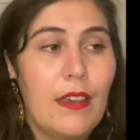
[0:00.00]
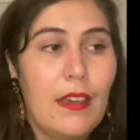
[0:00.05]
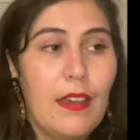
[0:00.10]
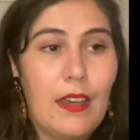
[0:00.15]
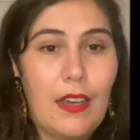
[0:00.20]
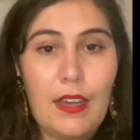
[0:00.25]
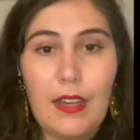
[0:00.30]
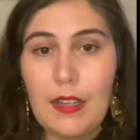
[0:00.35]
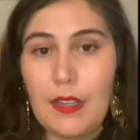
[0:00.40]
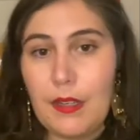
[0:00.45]

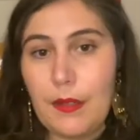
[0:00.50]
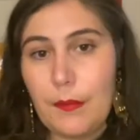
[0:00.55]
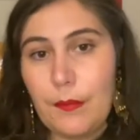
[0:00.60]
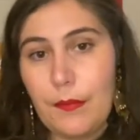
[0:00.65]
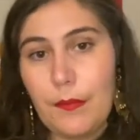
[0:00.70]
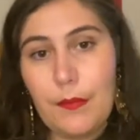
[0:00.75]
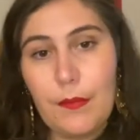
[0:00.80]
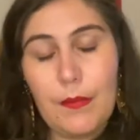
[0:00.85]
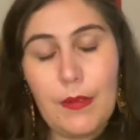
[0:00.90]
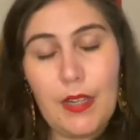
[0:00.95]

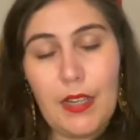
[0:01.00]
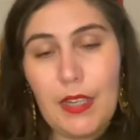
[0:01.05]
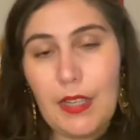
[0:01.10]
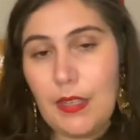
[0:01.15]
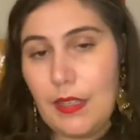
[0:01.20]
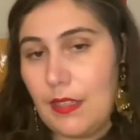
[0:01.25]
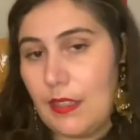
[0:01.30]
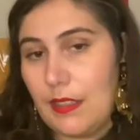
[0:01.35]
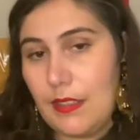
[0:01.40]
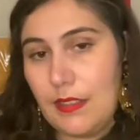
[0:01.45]

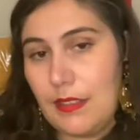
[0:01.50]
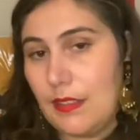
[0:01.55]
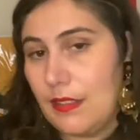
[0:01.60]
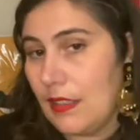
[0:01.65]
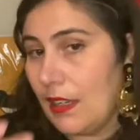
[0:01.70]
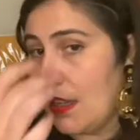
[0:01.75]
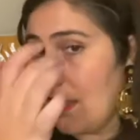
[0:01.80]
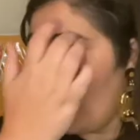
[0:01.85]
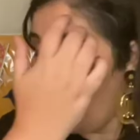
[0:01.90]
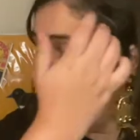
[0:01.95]

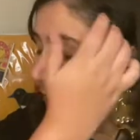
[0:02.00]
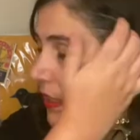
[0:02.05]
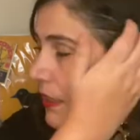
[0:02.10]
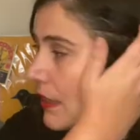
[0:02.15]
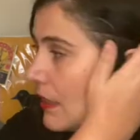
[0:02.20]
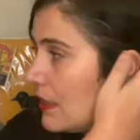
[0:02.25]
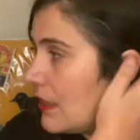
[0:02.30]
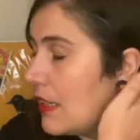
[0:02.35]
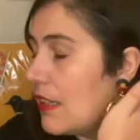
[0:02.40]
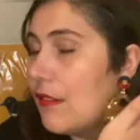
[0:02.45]
I think
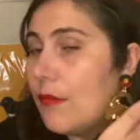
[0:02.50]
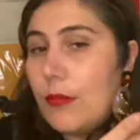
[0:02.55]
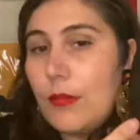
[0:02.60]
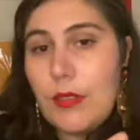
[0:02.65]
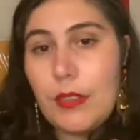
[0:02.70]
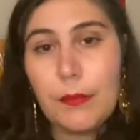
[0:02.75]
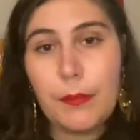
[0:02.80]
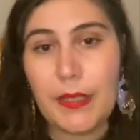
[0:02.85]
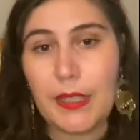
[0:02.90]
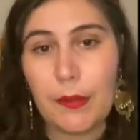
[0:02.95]
that there
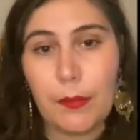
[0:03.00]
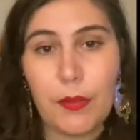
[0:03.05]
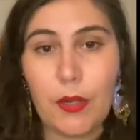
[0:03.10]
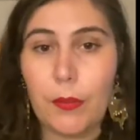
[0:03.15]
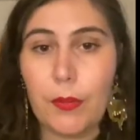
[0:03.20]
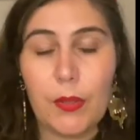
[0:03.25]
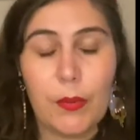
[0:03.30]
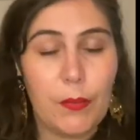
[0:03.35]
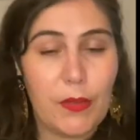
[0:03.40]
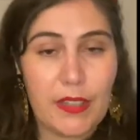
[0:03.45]
wouldn't be a
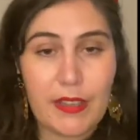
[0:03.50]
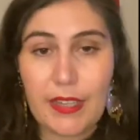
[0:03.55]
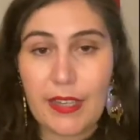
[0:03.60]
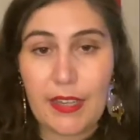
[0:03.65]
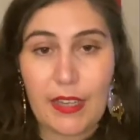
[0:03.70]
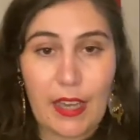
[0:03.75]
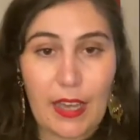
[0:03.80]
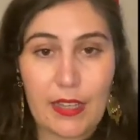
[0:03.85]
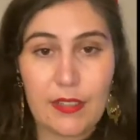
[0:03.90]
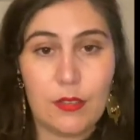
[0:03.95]
problem with that
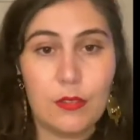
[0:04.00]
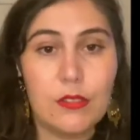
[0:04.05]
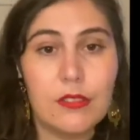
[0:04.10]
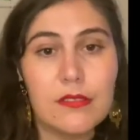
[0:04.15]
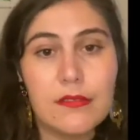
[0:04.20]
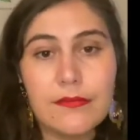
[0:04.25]
at all.